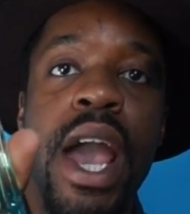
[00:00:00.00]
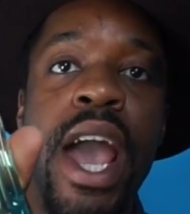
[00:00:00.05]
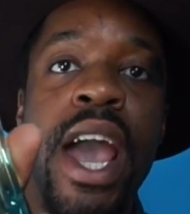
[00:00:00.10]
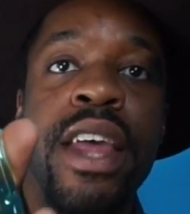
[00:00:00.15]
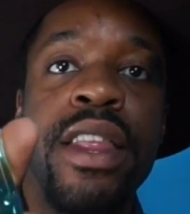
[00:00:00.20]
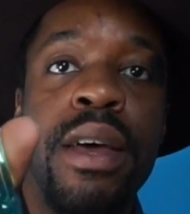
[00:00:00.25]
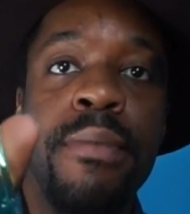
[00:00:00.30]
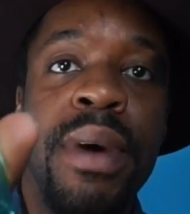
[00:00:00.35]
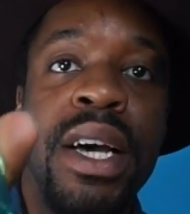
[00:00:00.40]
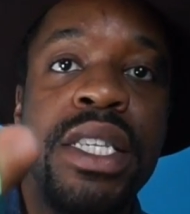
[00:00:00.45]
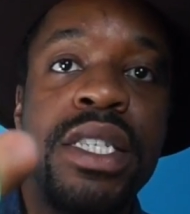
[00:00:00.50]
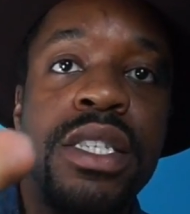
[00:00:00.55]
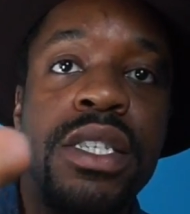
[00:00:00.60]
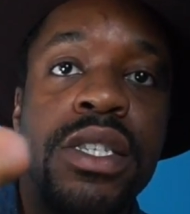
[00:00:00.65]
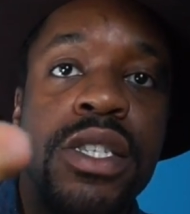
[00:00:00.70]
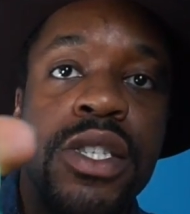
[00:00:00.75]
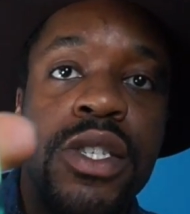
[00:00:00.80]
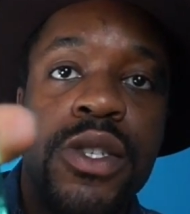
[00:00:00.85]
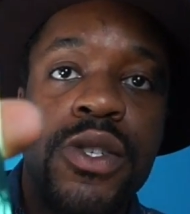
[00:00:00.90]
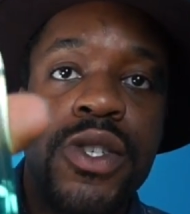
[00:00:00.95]
And then my
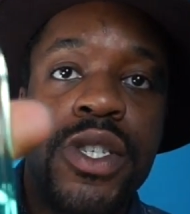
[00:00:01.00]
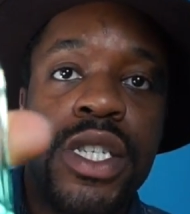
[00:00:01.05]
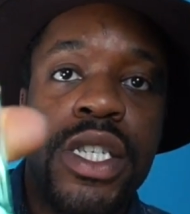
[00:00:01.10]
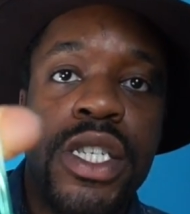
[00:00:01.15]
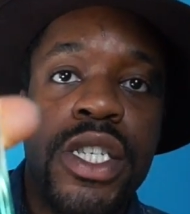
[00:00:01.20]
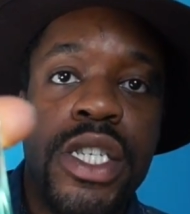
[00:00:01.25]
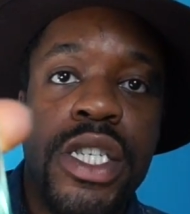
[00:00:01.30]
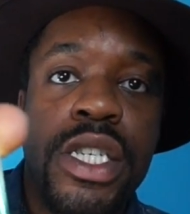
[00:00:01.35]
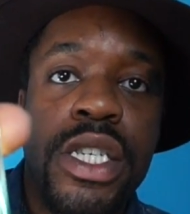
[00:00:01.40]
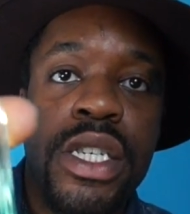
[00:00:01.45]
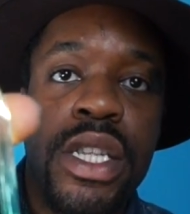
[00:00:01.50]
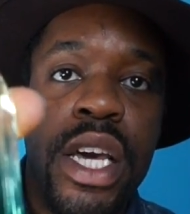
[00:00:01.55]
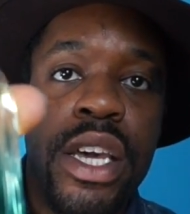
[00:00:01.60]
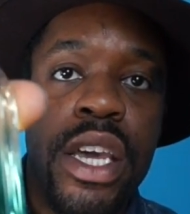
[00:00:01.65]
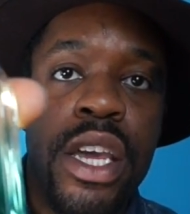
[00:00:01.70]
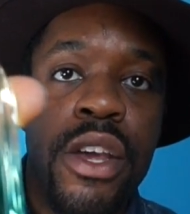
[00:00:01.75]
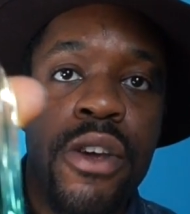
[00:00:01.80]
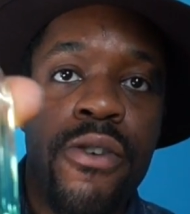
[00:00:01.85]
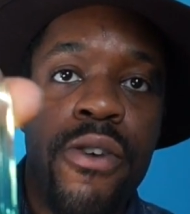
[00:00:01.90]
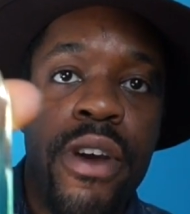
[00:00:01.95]
sales associate, she
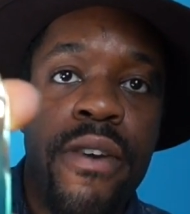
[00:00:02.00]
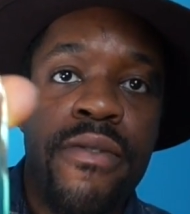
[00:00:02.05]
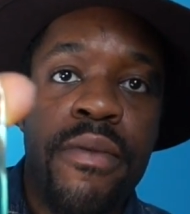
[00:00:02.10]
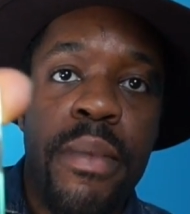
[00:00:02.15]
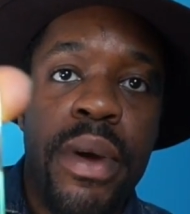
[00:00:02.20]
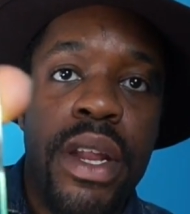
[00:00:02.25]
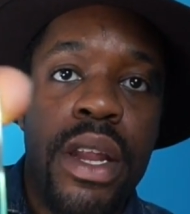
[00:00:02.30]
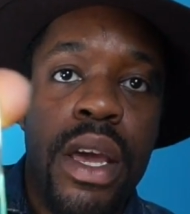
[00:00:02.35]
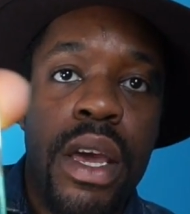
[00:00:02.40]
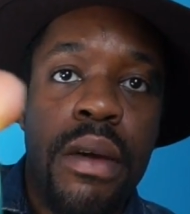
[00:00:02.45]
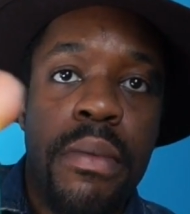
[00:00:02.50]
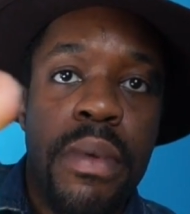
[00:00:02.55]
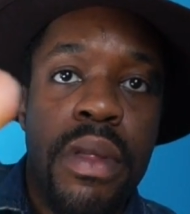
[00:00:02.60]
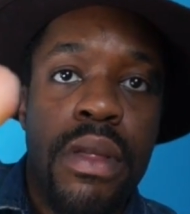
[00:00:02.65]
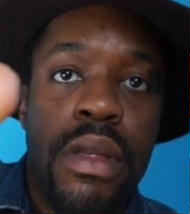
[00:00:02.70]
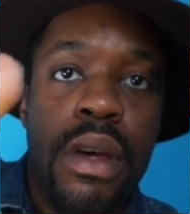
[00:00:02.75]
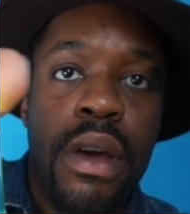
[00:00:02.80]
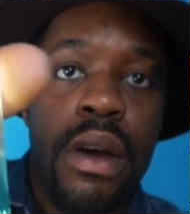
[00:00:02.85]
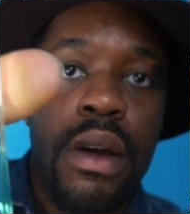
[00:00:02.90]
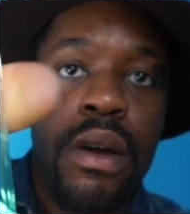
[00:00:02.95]
like engraved my name
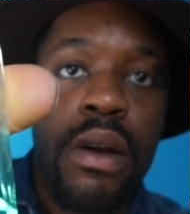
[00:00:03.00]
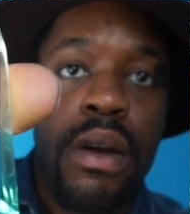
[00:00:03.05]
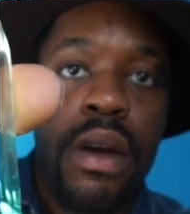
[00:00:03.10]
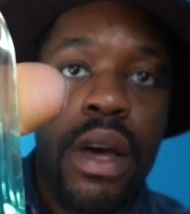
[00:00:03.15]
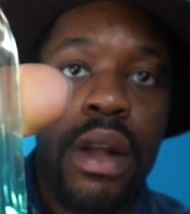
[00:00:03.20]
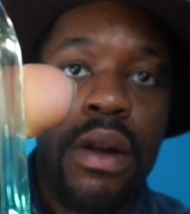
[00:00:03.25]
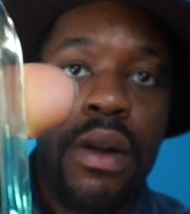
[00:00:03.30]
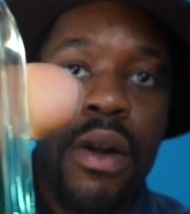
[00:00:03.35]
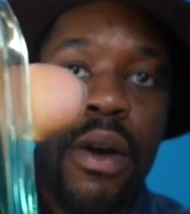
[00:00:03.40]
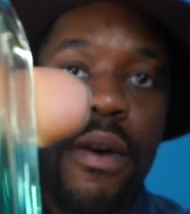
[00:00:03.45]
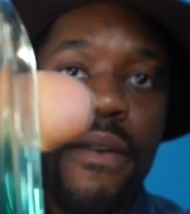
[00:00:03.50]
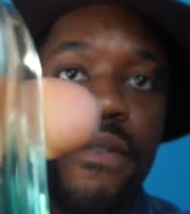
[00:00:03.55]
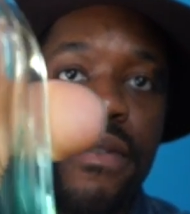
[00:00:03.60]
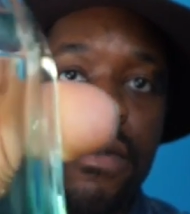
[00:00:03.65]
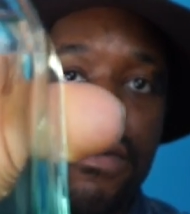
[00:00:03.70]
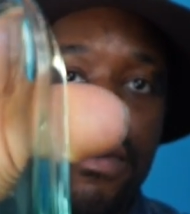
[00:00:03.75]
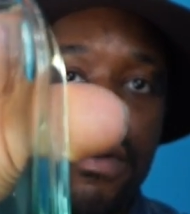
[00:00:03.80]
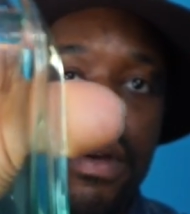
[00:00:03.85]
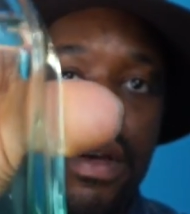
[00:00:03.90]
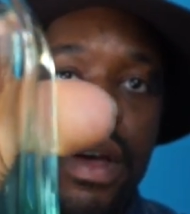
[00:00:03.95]
in there. I don't know
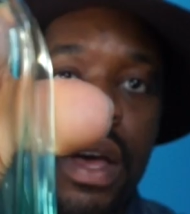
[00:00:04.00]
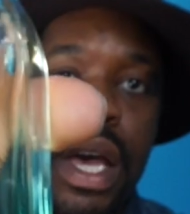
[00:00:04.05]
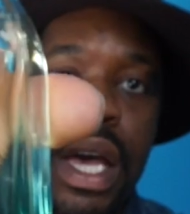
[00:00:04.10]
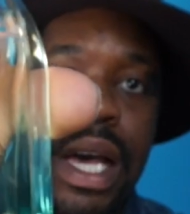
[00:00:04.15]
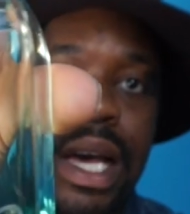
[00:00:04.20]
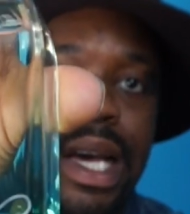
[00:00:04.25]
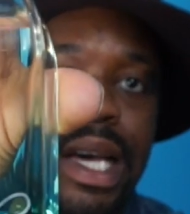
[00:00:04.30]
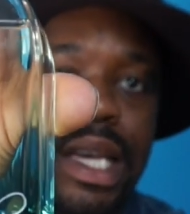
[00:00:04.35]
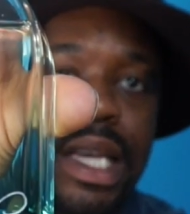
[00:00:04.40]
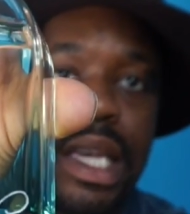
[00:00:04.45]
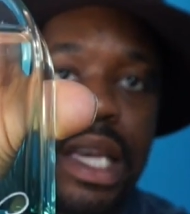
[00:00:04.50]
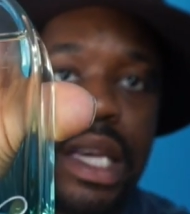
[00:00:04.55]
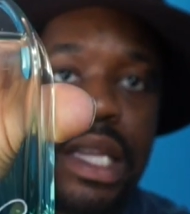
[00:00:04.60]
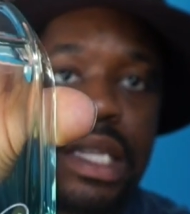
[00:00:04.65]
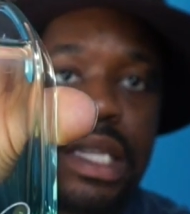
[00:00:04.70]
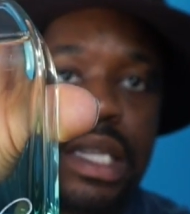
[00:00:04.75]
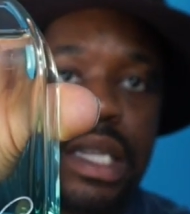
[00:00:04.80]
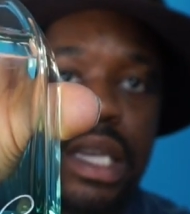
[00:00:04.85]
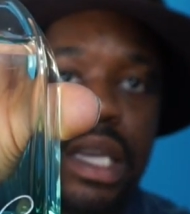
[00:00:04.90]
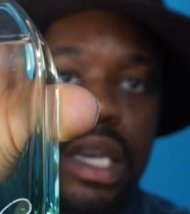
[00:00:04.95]
if you
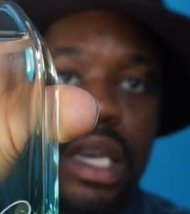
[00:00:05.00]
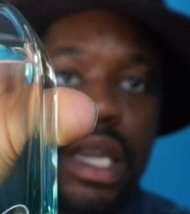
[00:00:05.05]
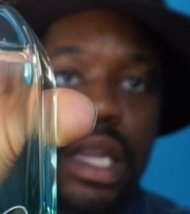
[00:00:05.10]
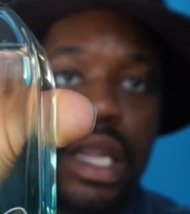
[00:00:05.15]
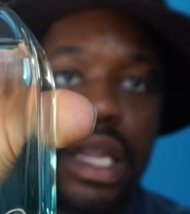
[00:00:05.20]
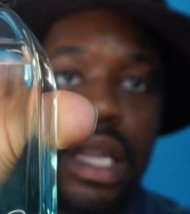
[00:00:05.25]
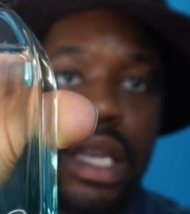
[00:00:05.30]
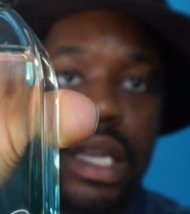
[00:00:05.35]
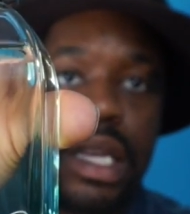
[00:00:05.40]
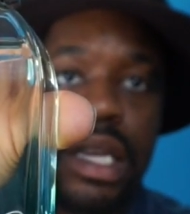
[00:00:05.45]
can see it.